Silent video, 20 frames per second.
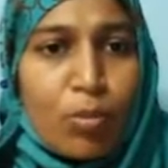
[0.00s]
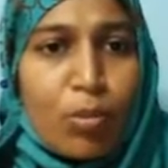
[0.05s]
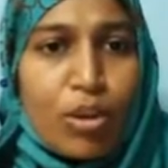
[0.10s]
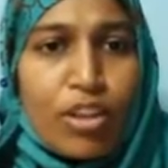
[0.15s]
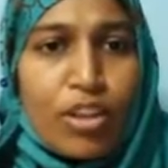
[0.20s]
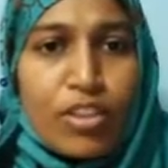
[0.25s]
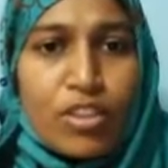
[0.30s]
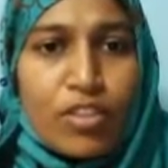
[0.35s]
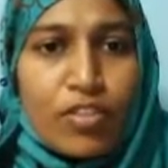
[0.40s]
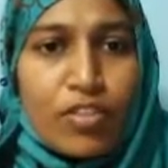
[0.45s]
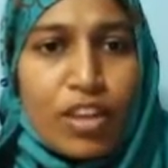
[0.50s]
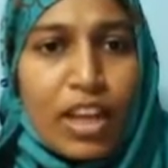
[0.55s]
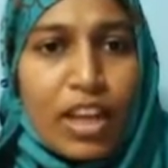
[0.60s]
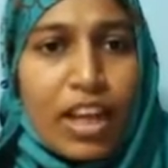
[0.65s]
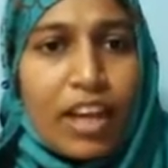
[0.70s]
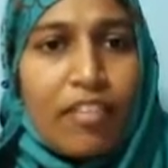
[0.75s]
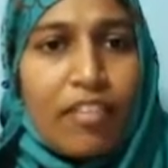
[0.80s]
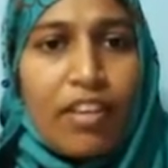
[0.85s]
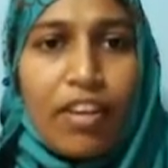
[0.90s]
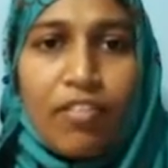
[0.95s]
points you will
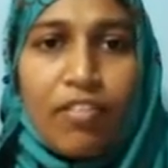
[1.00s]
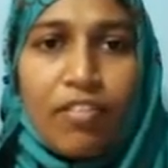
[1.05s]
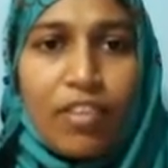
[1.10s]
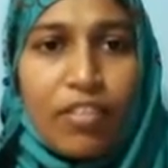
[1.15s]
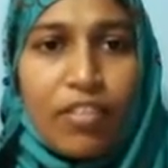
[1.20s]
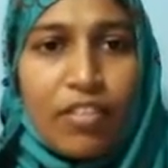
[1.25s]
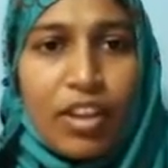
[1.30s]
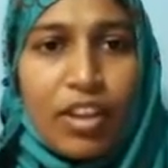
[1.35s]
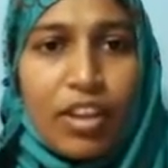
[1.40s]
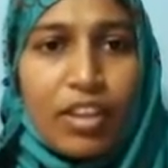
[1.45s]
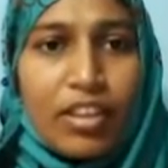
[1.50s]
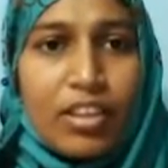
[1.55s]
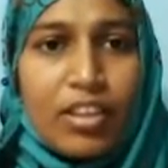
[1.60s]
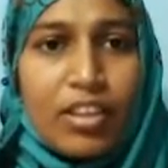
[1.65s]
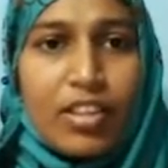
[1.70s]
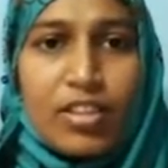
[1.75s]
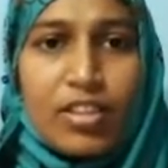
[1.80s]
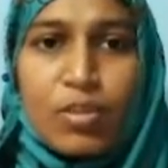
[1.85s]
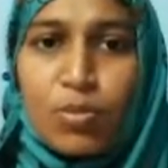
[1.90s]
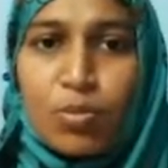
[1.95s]
have everywhere in
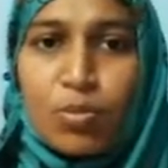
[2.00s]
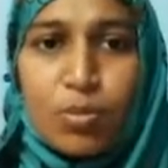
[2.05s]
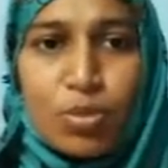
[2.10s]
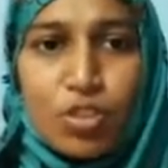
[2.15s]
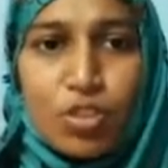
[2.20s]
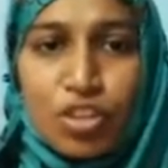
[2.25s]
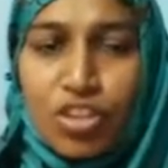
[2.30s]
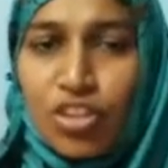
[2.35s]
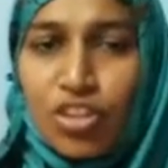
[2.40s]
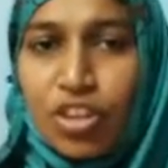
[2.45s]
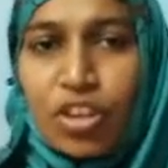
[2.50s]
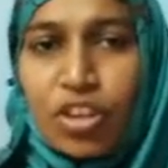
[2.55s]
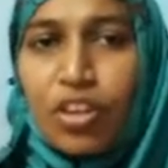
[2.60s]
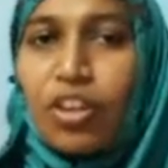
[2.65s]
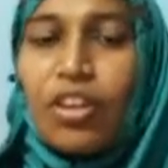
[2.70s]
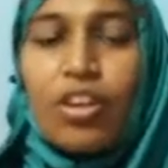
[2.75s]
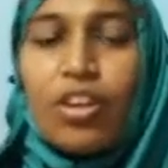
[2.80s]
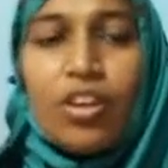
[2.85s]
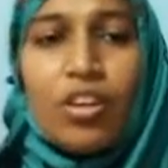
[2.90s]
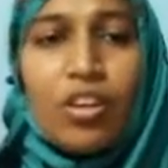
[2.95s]
this position.
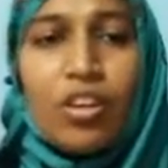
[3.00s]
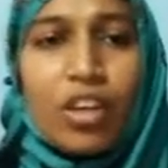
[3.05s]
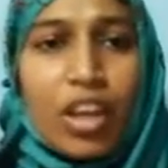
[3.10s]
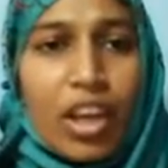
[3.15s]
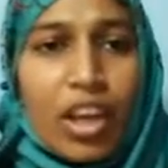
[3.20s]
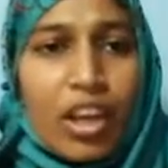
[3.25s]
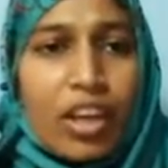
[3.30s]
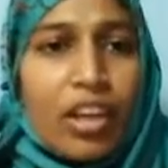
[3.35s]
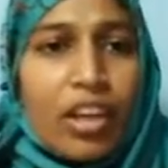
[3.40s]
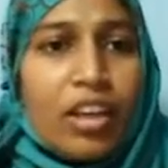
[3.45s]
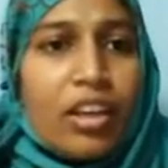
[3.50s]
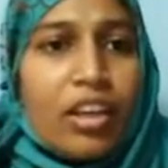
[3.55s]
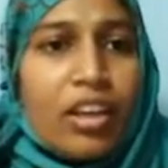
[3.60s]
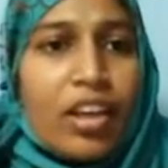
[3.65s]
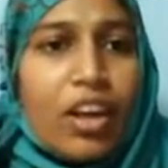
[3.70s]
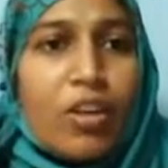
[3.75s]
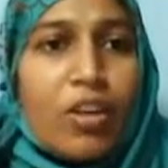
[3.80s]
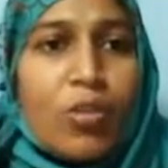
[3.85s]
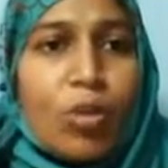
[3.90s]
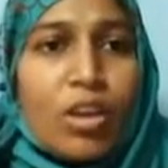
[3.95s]
Okay.
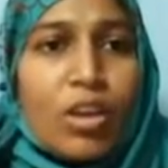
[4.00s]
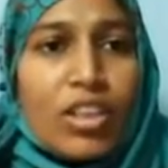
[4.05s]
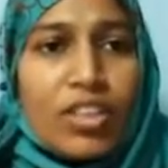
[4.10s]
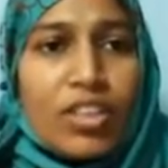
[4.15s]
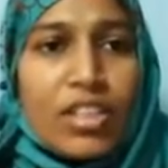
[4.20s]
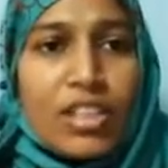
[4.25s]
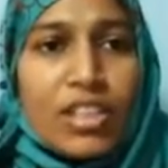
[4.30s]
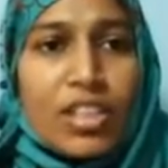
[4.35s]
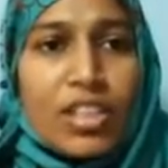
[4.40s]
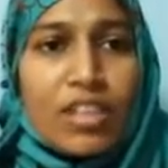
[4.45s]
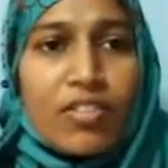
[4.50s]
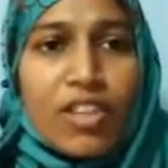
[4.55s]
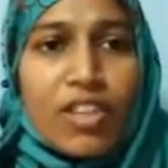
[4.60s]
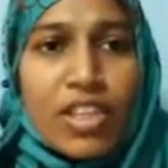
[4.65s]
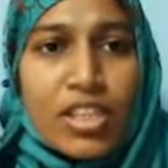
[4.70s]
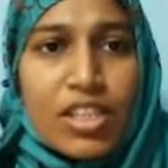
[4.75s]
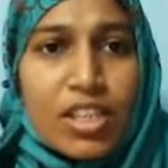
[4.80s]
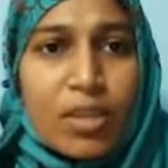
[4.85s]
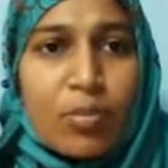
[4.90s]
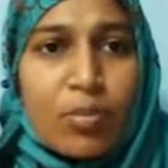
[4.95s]
Now what is this
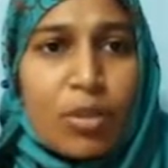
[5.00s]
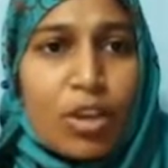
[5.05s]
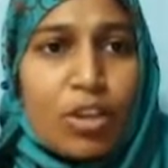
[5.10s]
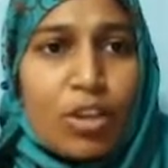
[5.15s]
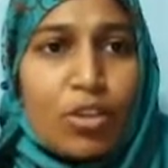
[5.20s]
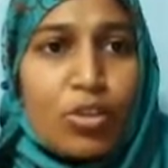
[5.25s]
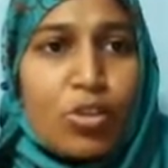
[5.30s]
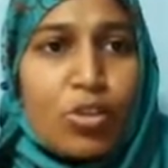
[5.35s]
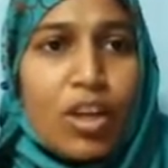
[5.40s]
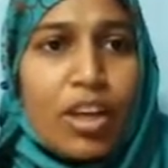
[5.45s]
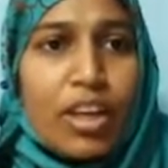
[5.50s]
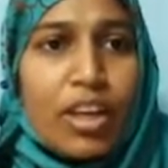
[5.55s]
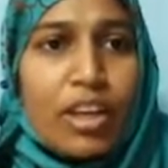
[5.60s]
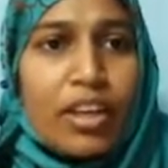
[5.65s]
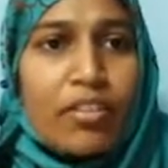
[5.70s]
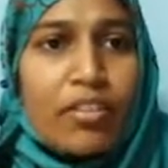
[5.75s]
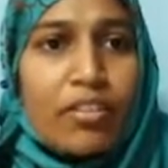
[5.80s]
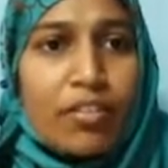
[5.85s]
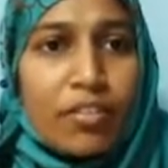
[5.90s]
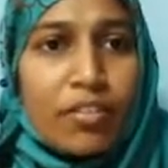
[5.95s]
first number?
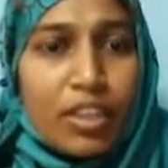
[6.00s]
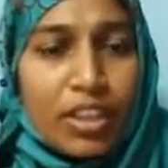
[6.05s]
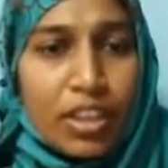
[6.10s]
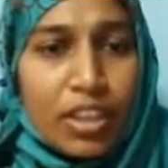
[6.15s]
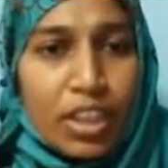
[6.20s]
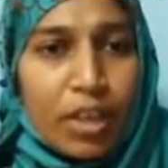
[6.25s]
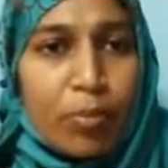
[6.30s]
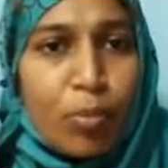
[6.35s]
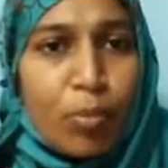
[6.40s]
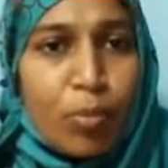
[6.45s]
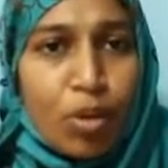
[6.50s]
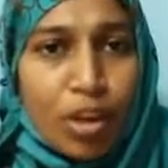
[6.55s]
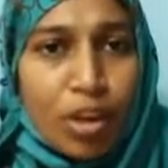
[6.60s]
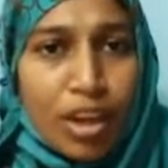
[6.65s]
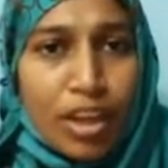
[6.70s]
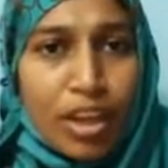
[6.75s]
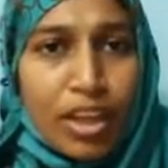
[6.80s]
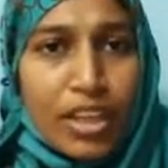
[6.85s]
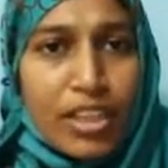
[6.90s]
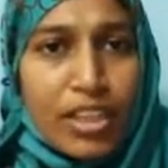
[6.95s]

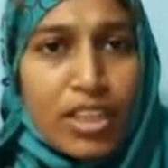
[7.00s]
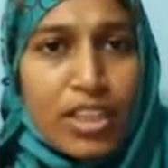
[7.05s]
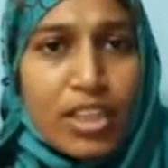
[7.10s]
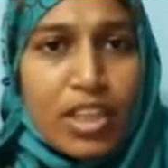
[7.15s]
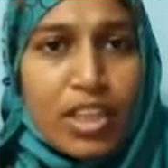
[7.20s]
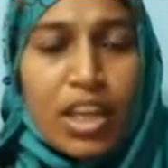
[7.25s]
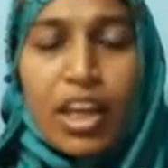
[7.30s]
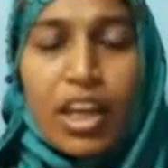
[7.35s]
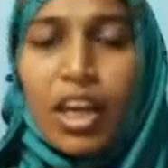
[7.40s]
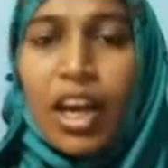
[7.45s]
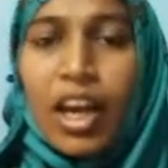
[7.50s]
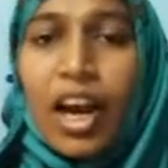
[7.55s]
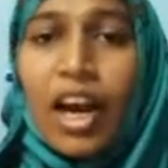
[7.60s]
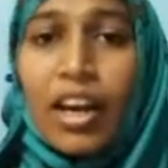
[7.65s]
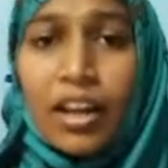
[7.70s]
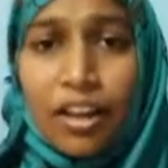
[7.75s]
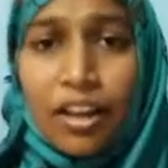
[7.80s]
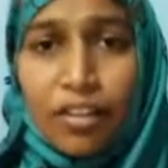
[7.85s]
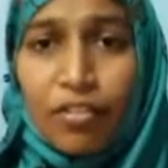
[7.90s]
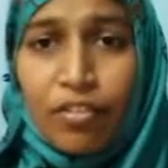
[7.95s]

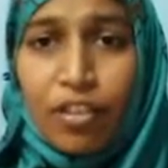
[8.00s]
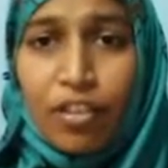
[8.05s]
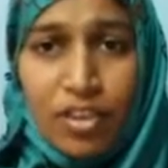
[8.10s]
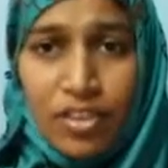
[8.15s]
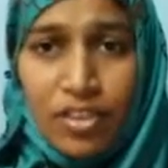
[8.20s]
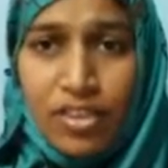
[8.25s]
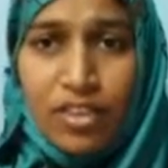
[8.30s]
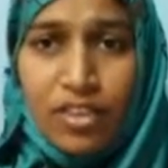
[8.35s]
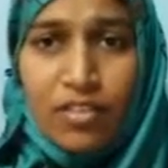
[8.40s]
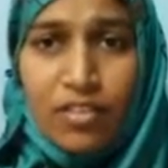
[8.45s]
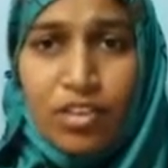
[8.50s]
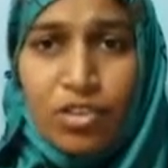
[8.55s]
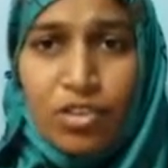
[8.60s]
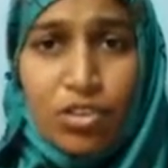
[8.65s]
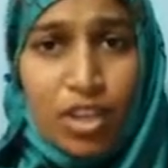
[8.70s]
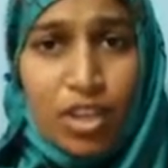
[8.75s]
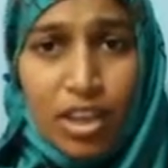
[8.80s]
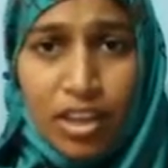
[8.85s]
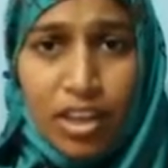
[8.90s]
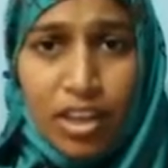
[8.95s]
253.147.
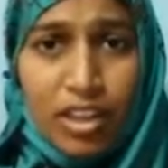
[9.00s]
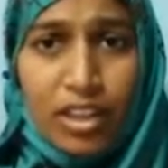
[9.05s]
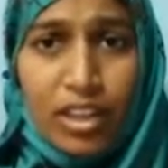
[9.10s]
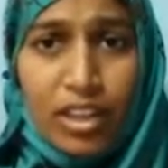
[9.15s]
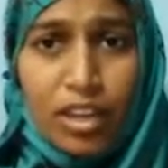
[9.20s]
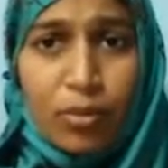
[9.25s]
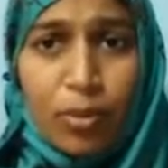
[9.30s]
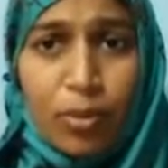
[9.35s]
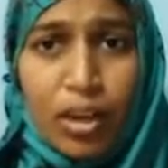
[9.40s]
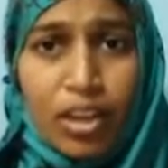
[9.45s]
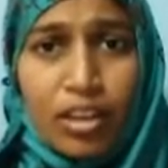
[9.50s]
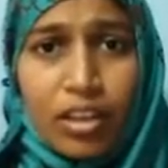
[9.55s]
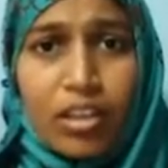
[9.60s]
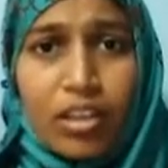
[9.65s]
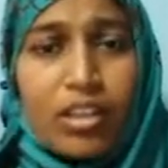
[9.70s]
Should I read that way?